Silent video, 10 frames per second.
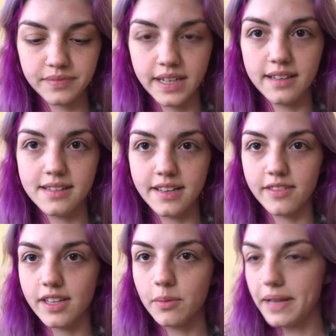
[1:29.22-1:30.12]
It's still a
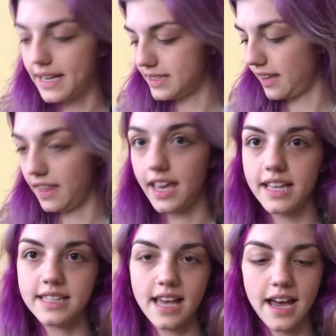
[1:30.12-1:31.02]
little plastic on the
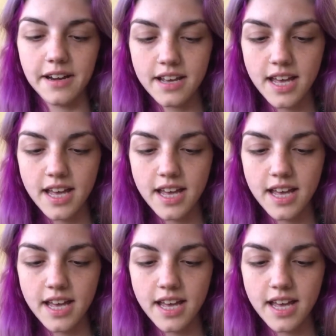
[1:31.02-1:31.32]
inside.